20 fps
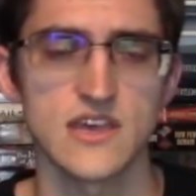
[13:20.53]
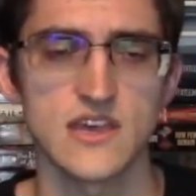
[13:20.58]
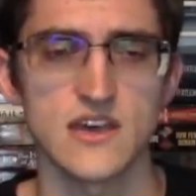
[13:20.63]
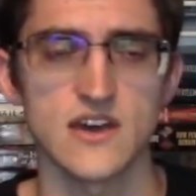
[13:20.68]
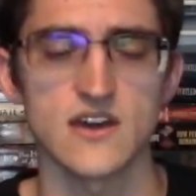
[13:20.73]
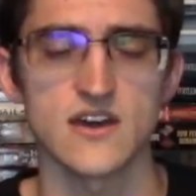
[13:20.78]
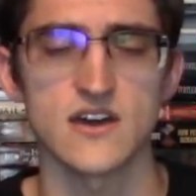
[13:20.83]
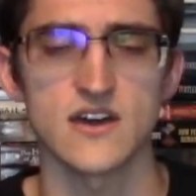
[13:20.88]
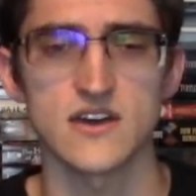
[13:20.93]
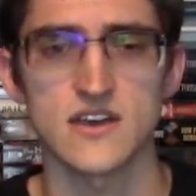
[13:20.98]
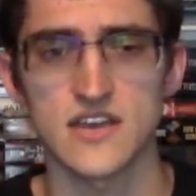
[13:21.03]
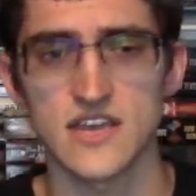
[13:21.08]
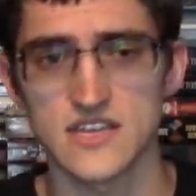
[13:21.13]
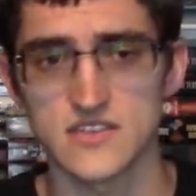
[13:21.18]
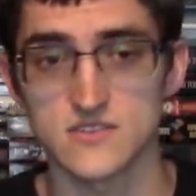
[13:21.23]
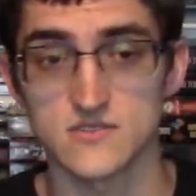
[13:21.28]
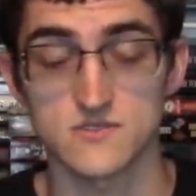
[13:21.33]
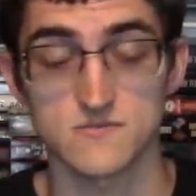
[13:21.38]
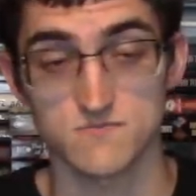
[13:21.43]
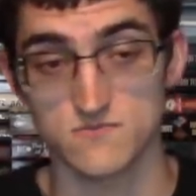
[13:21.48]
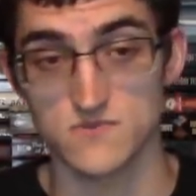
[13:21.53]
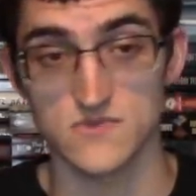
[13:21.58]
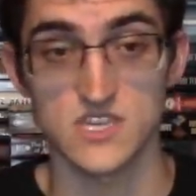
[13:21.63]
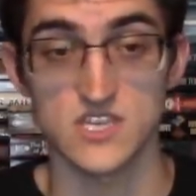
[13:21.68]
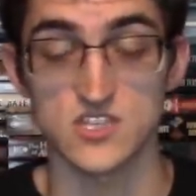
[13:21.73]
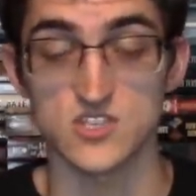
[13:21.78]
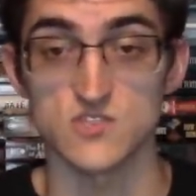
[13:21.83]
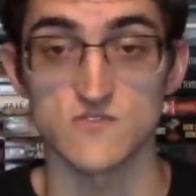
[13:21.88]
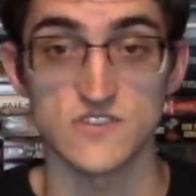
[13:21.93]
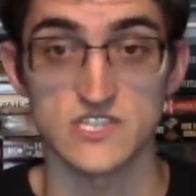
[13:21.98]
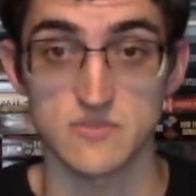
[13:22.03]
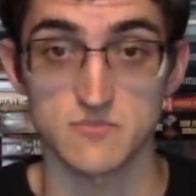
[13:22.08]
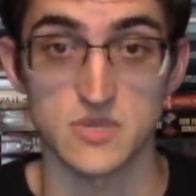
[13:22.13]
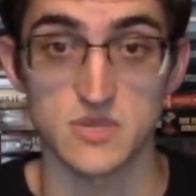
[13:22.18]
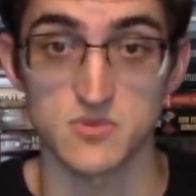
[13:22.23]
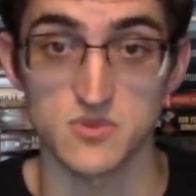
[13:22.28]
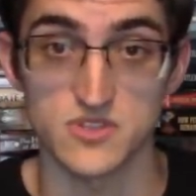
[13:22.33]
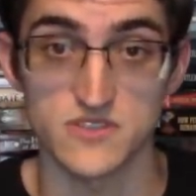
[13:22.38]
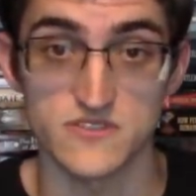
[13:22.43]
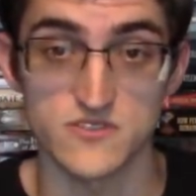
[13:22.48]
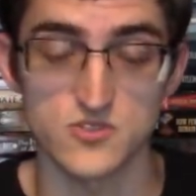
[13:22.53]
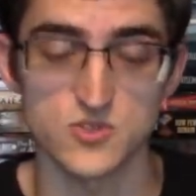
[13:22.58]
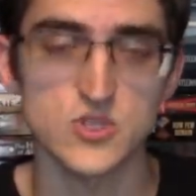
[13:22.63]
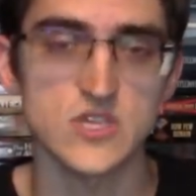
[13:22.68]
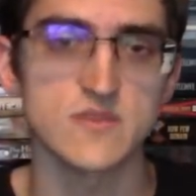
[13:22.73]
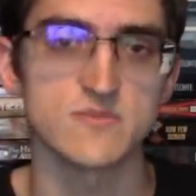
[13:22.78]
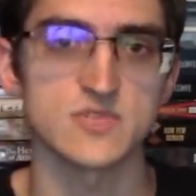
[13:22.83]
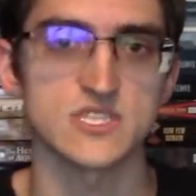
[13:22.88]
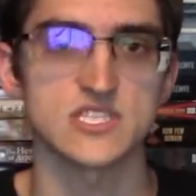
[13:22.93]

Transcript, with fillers: and he can visit people in their dreams.